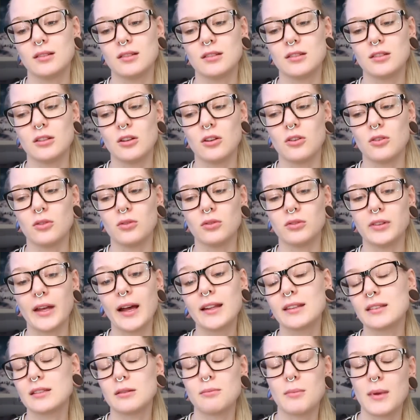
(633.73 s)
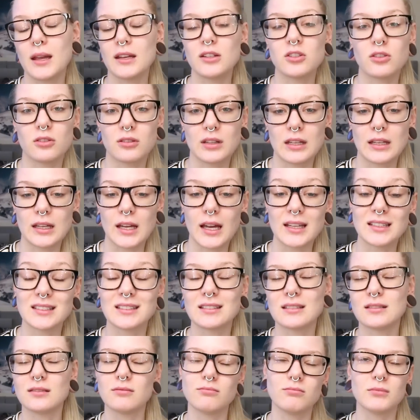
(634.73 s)
So that's the major thing I
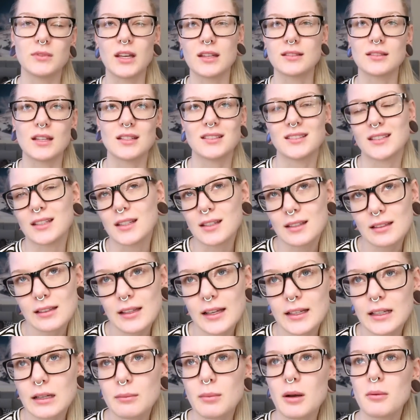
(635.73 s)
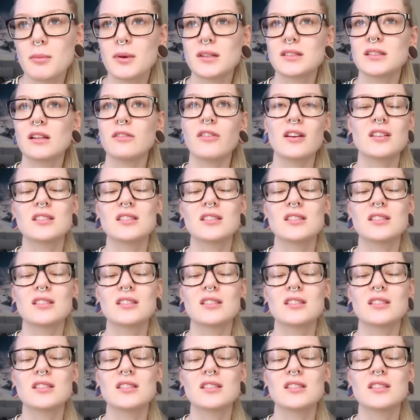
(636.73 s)
guess I didn't like about myself.